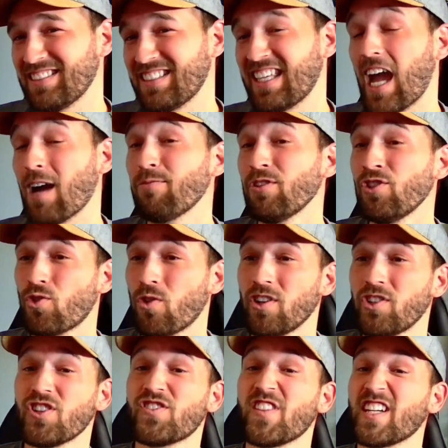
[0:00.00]
Captain
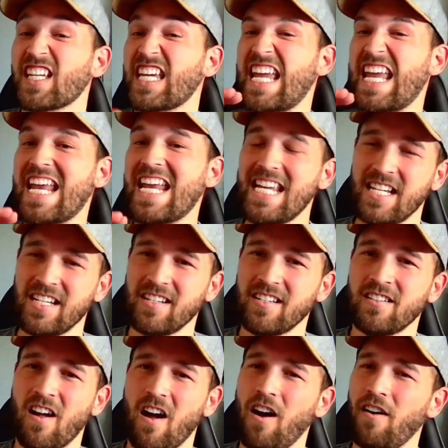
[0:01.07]
Crunch is the
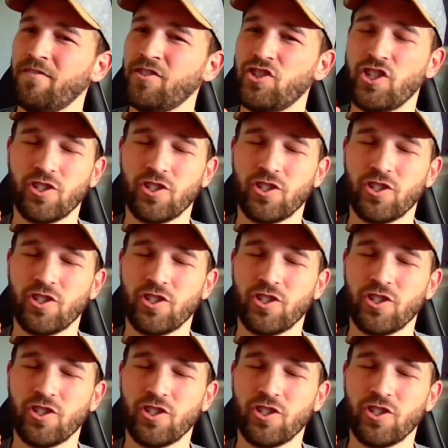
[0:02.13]
king of